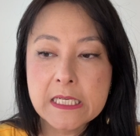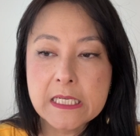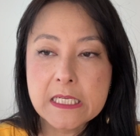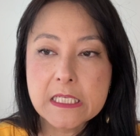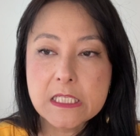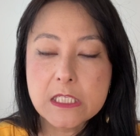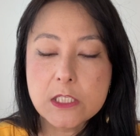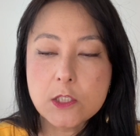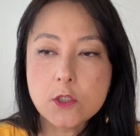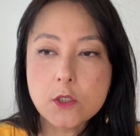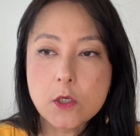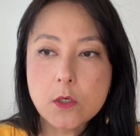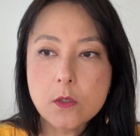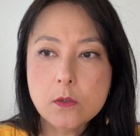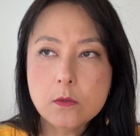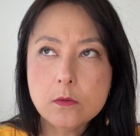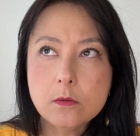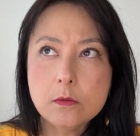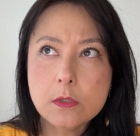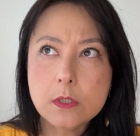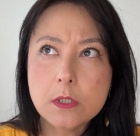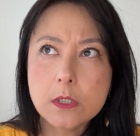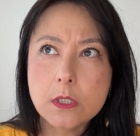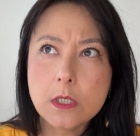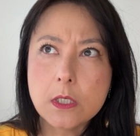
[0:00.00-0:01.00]

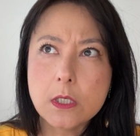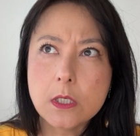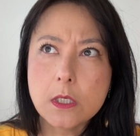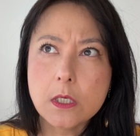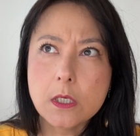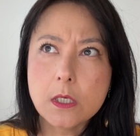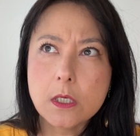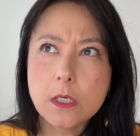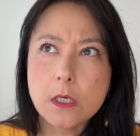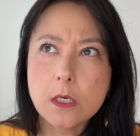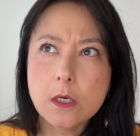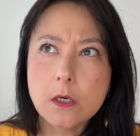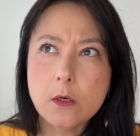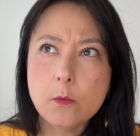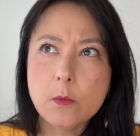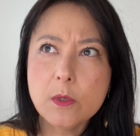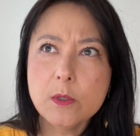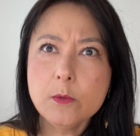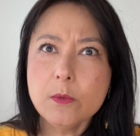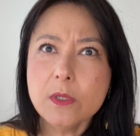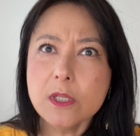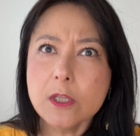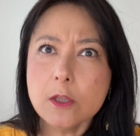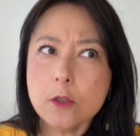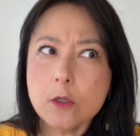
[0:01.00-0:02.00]
So when
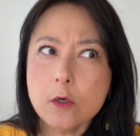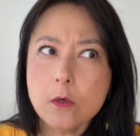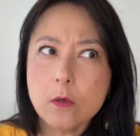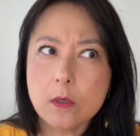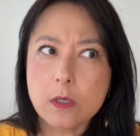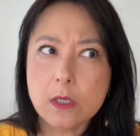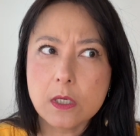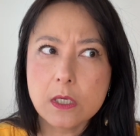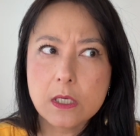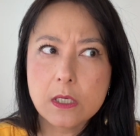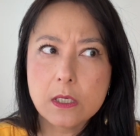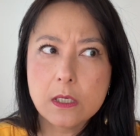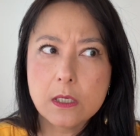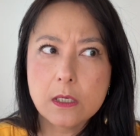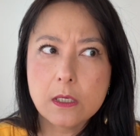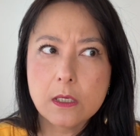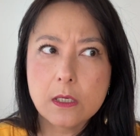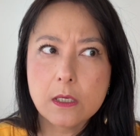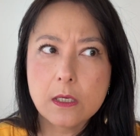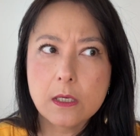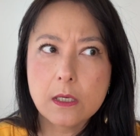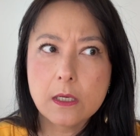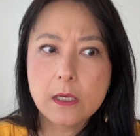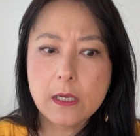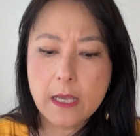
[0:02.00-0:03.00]
we look
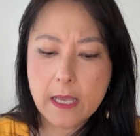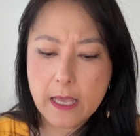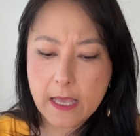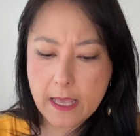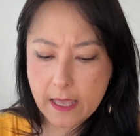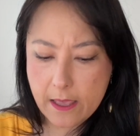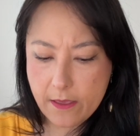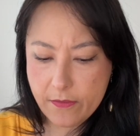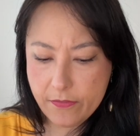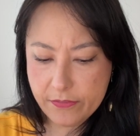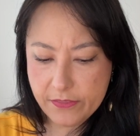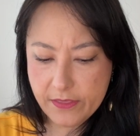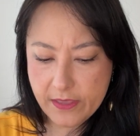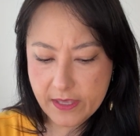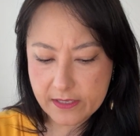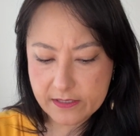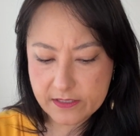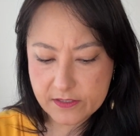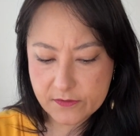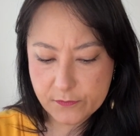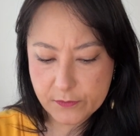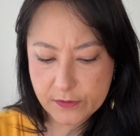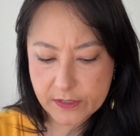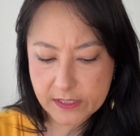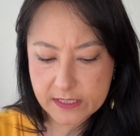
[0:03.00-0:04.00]
at this,
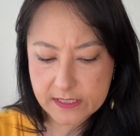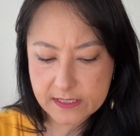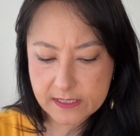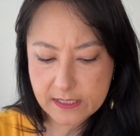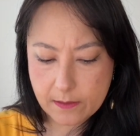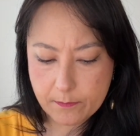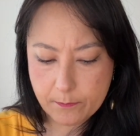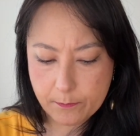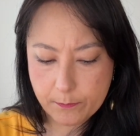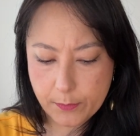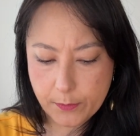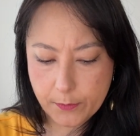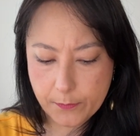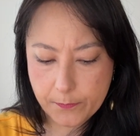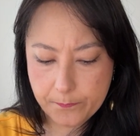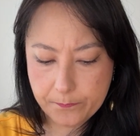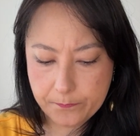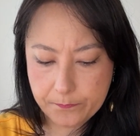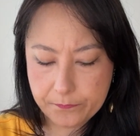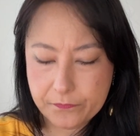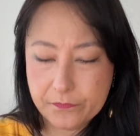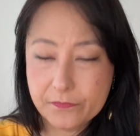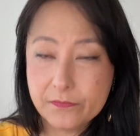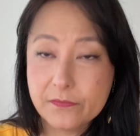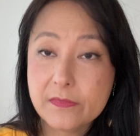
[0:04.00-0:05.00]
for example,
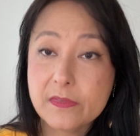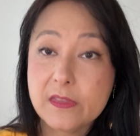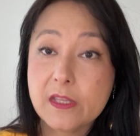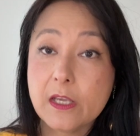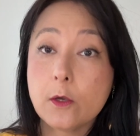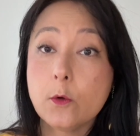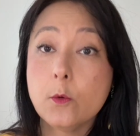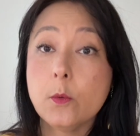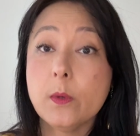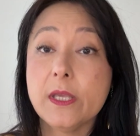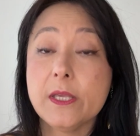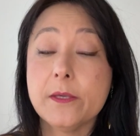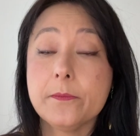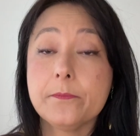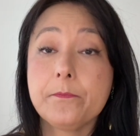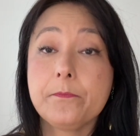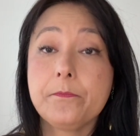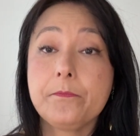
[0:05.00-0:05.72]
the Queen,